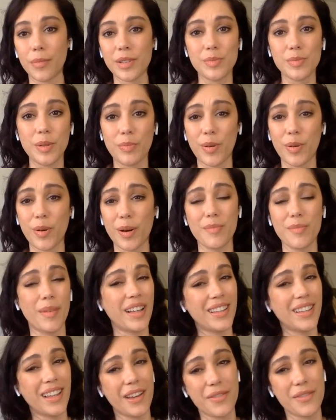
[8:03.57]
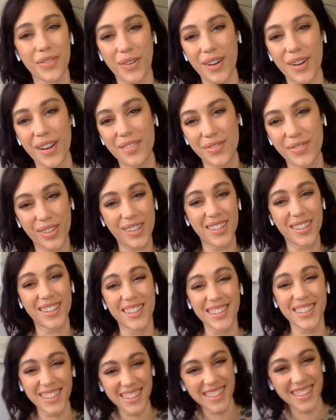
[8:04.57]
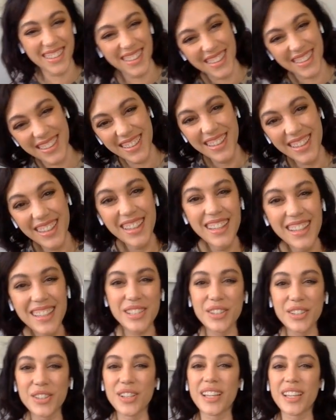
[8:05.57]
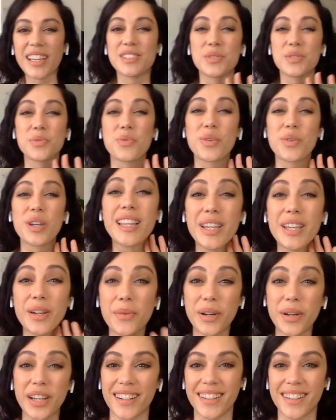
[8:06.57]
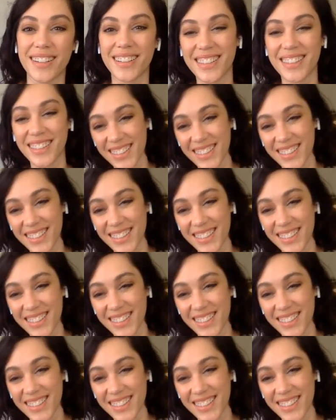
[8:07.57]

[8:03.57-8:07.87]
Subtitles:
These people are in my life forever till it gets really weird.